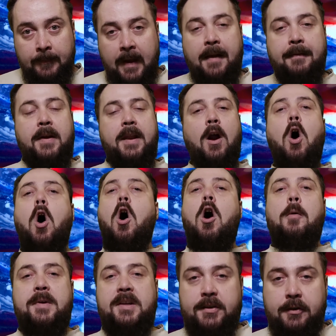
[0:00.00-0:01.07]
and that
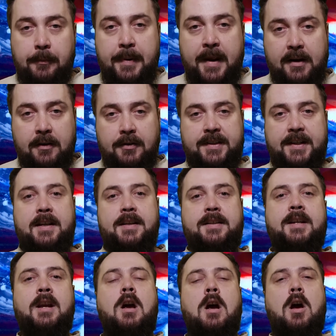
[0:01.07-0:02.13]
all Mr. Pickles
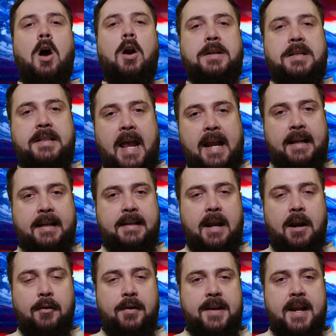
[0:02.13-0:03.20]
is are
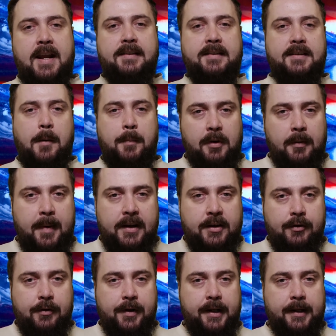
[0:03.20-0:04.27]
secondary and
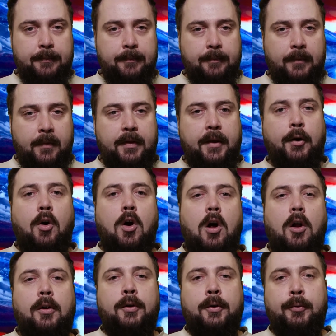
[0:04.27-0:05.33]
supplementary. They're
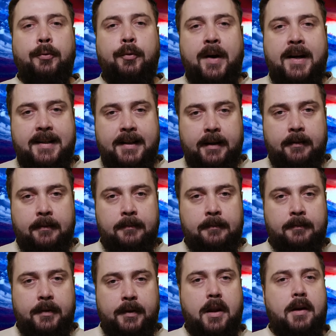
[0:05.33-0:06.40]
all written.
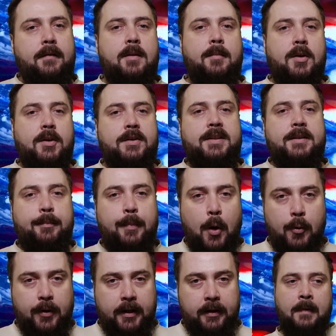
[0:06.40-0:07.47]
None of them are
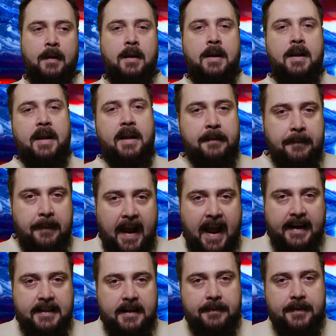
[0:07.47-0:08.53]
spoken. In
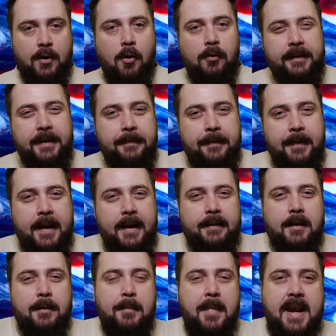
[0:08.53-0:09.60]
fact, the only thing
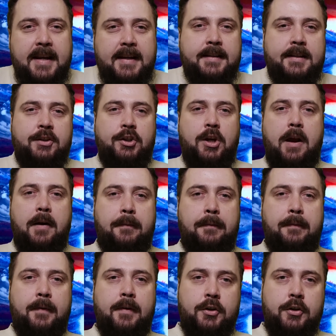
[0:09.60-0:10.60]
that makes Jeff